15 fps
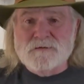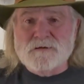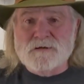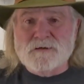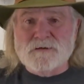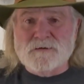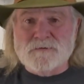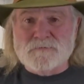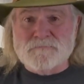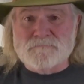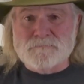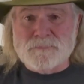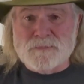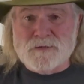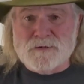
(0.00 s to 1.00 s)

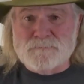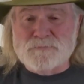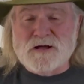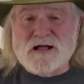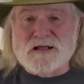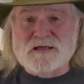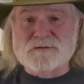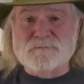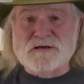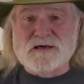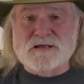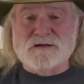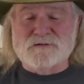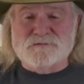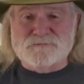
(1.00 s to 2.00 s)
pocket
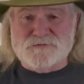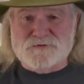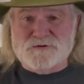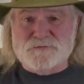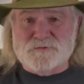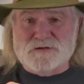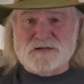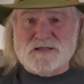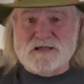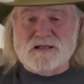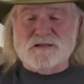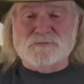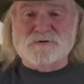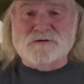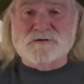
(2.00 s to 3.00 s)
model 31
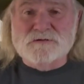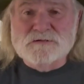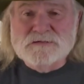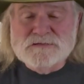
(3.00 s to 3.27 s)
caliber,